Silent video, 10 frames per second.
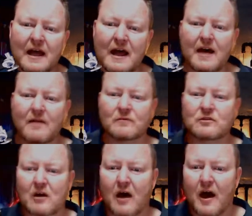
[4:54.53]
um,
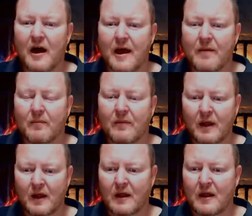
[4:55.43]
so I am
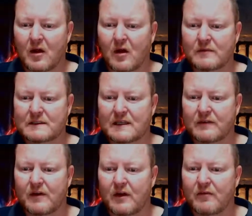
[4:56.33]
obviously
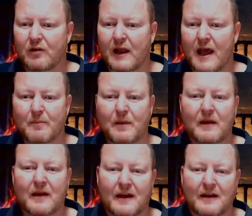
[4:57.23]
very, very
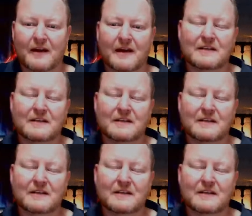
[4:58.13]
happy and uh,